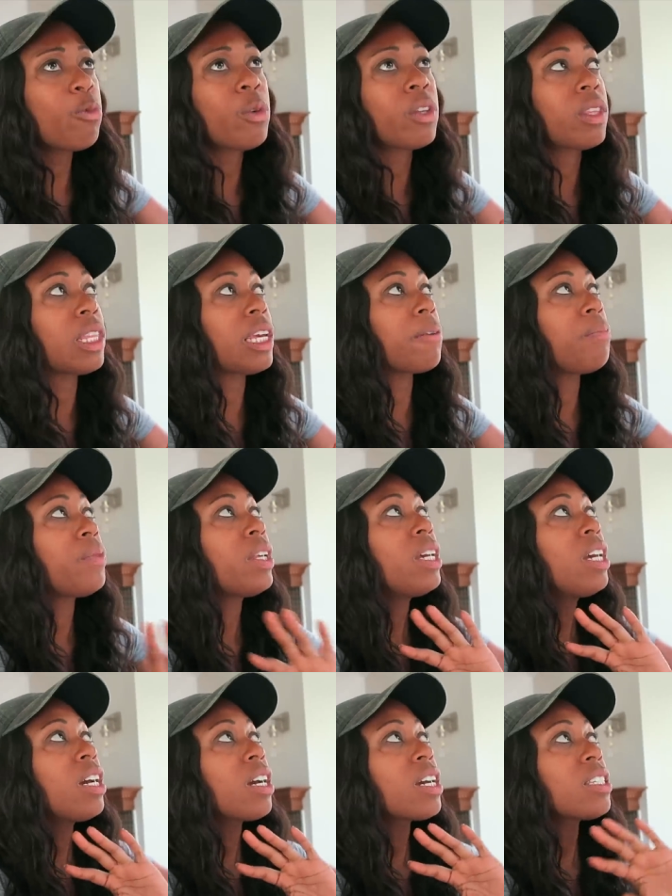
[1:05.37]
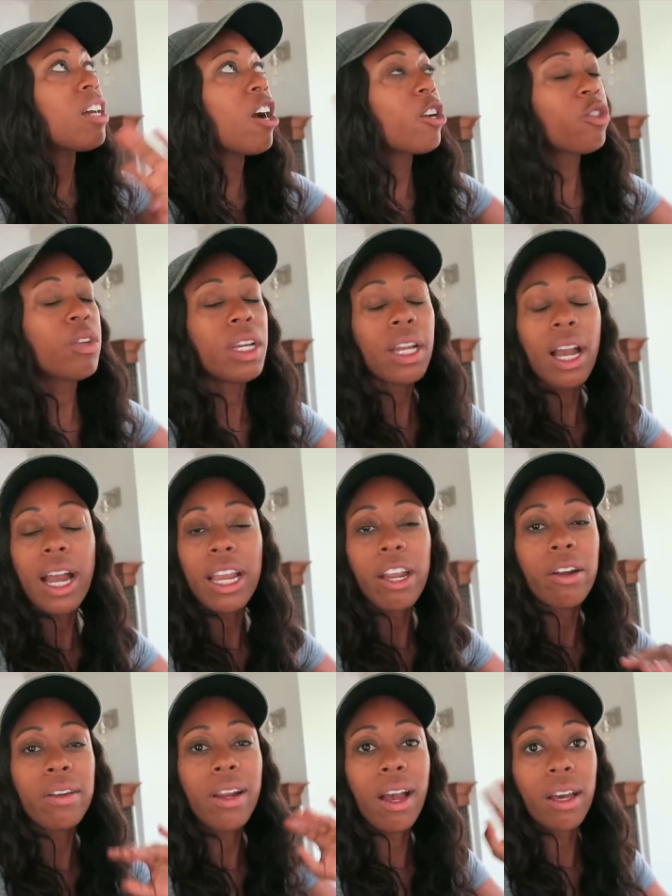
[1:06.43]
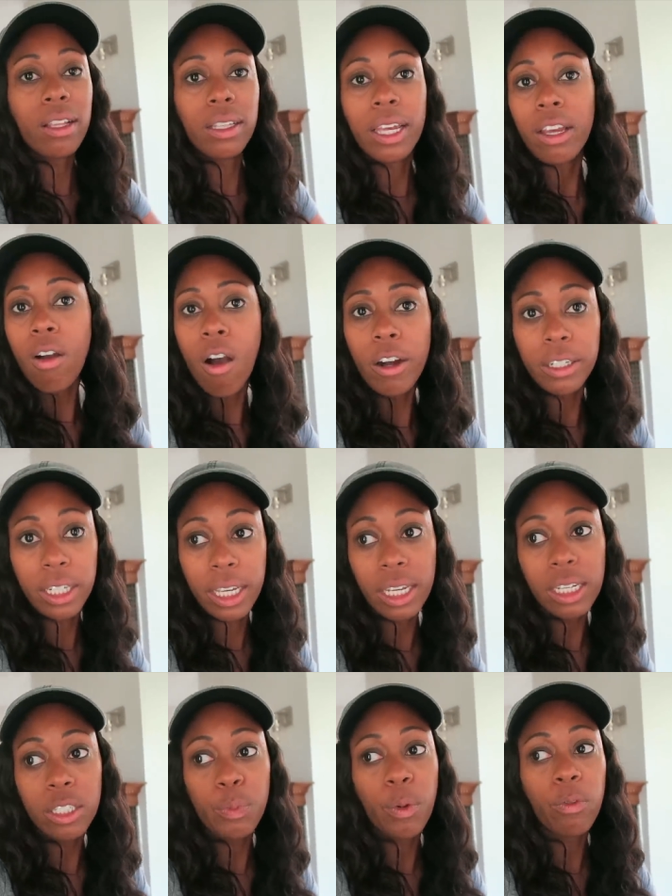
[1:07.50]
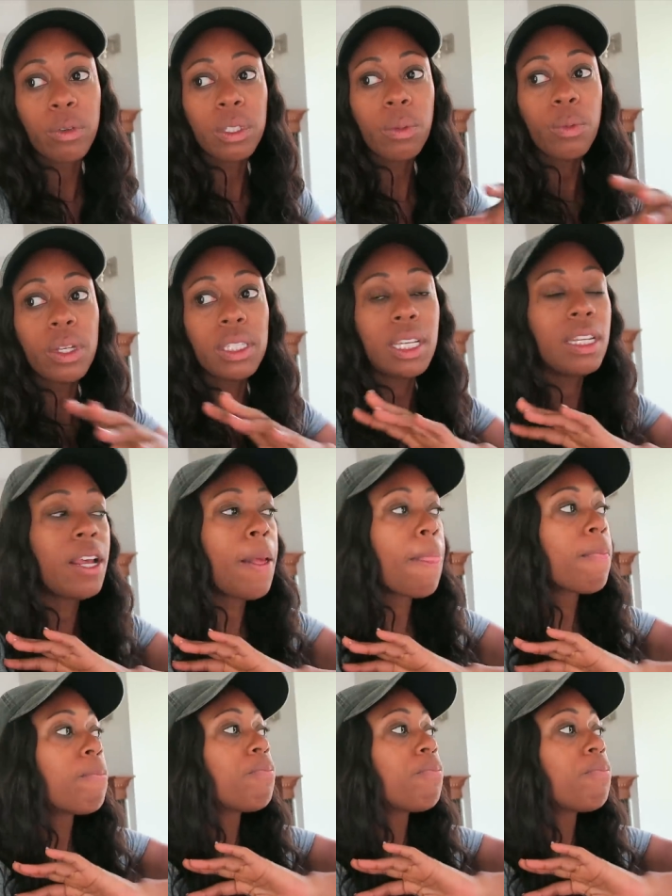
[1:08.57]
the weird thing, because Audrey and Kai are not like hard kids, but for some reason,